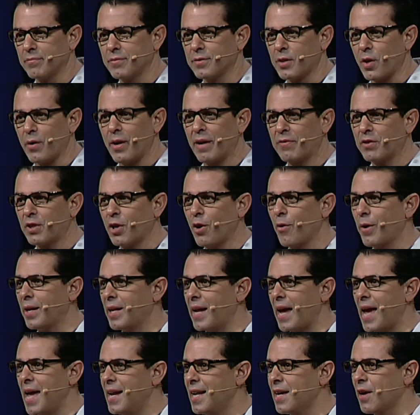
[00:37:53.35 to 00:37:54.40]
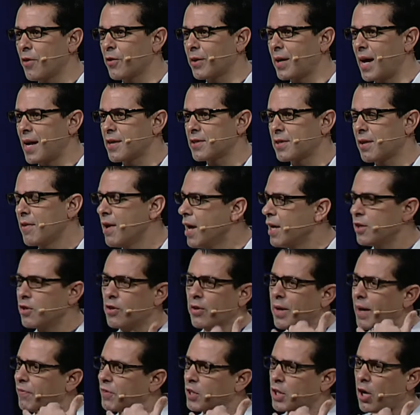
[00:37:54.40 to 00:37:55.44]
Don't have to go into any other kind of stuff. You
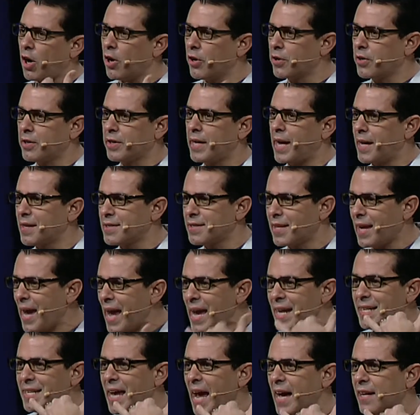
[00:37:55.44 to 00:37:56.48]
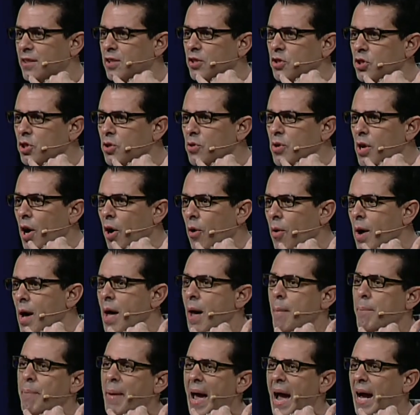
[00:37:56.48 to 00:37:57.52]
don't have to call your dad and say, hey, dad, did you know
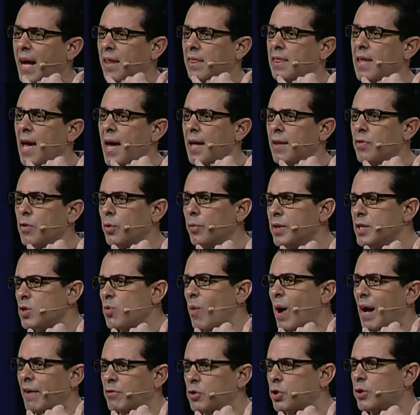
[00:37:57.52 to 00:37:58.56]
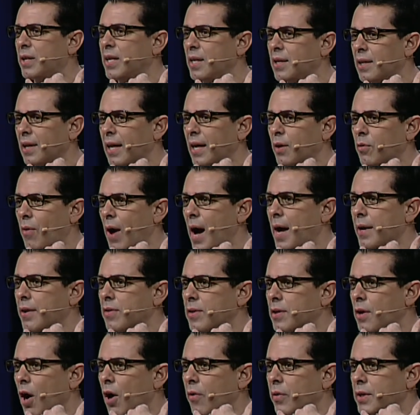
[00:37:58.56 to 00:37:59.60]
back then the reason why I've treated you like rotten
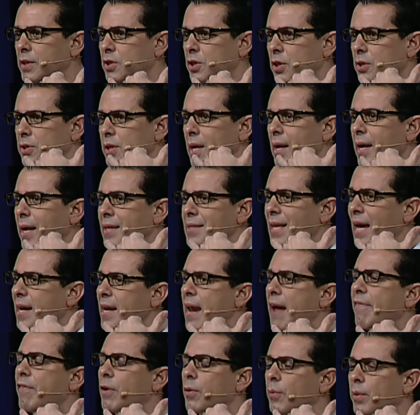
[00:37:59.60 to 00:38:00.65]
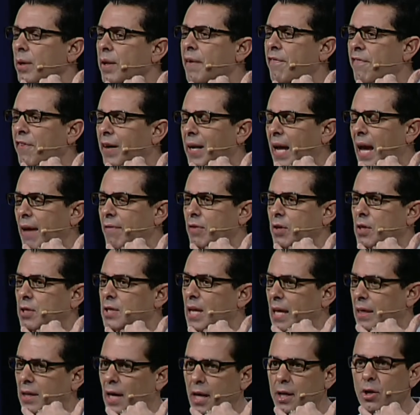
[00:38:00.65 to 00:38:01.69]
all these years is I never really forgave you because
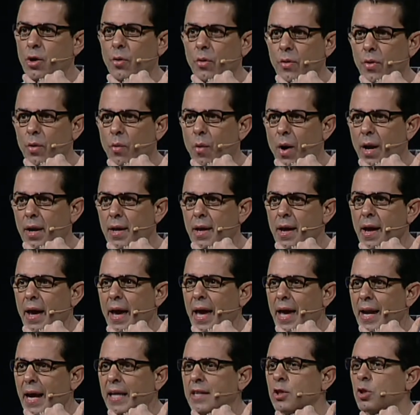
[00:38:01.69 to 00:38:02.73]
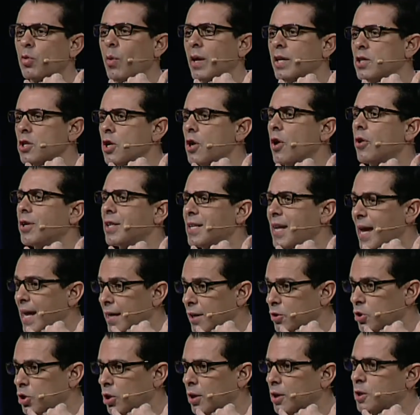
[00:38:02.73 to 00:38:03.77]
I thought you were the one. And I just wanted you to know today
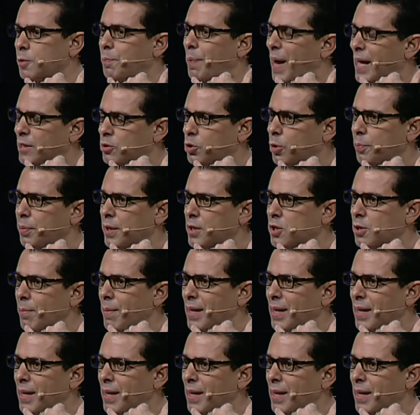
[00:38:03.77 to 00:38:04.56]
in church, pastor preached a